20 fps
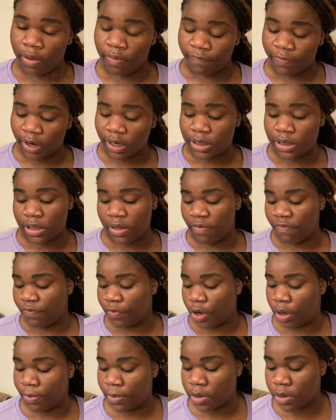First and
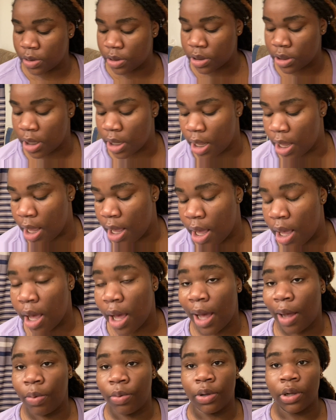foremost,
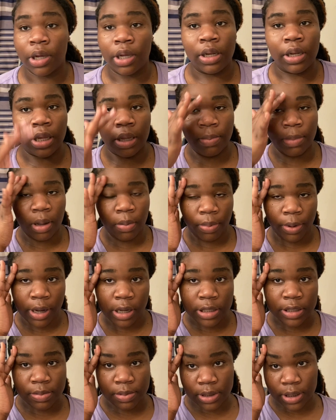I will clean my
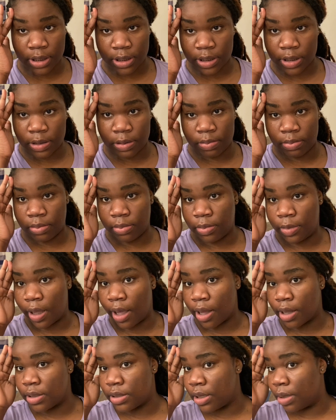brows because
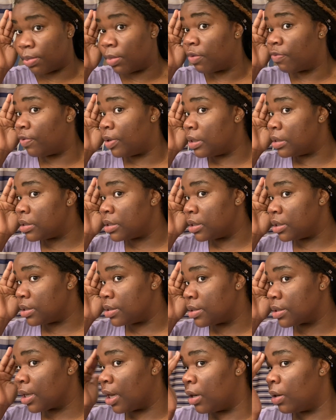y'all can tell my face
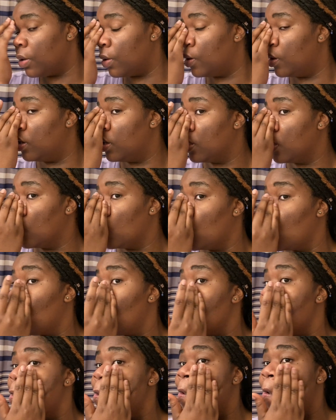is kind of oily.
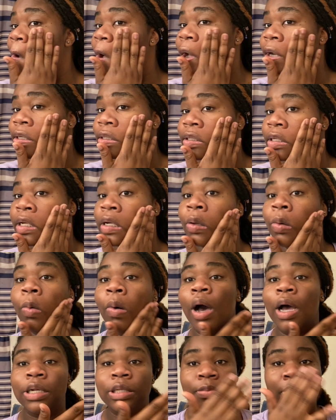I did
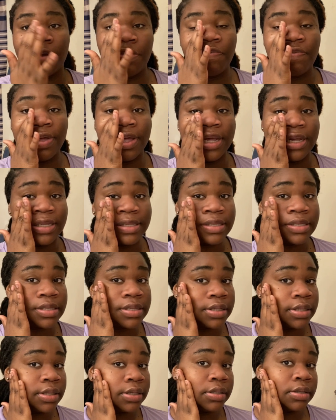wash my face
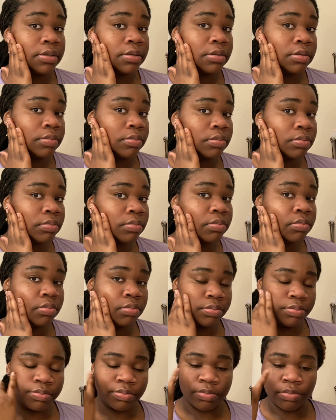and
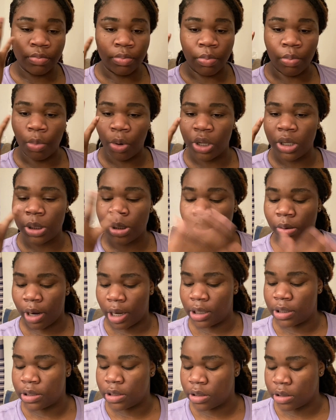
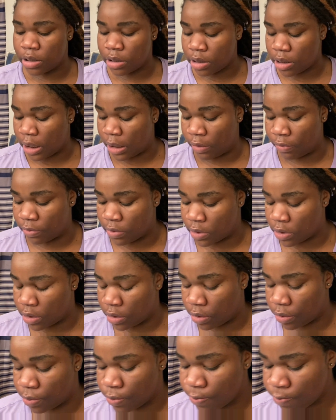moisturize it and stuff, so.